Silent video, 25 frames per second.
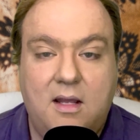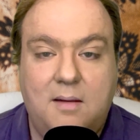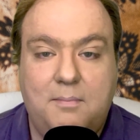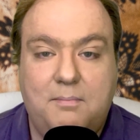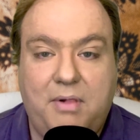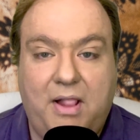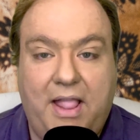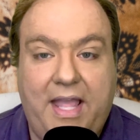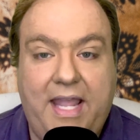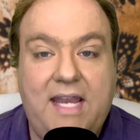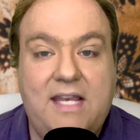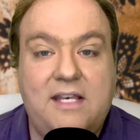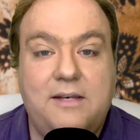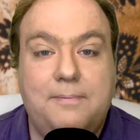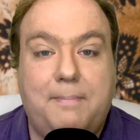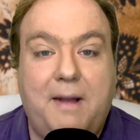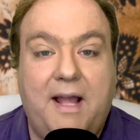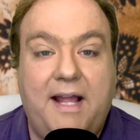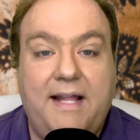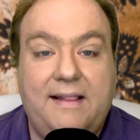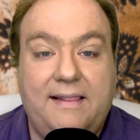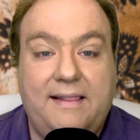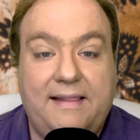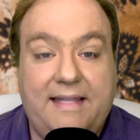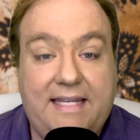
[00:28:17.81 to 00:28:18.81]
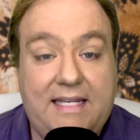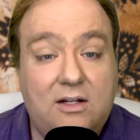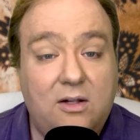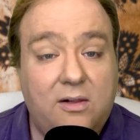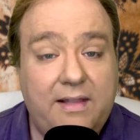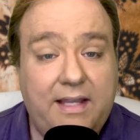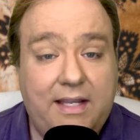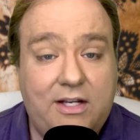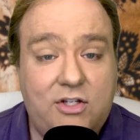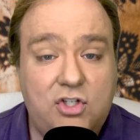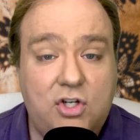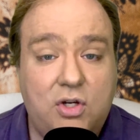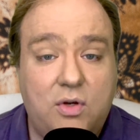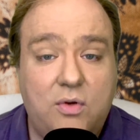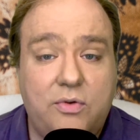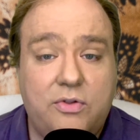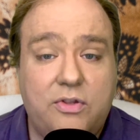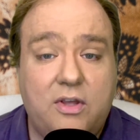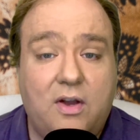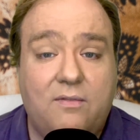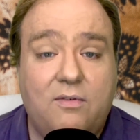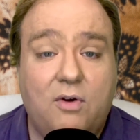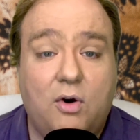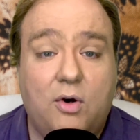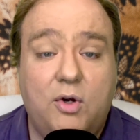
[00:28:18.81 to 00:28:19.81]
Plagued by legal issues
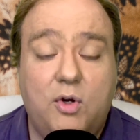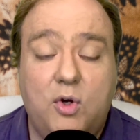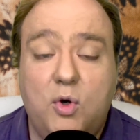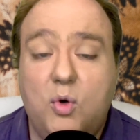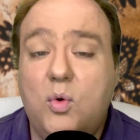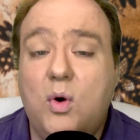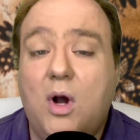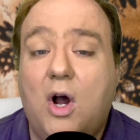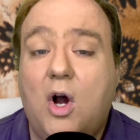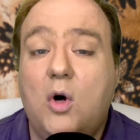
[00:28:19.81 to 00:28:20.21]
over who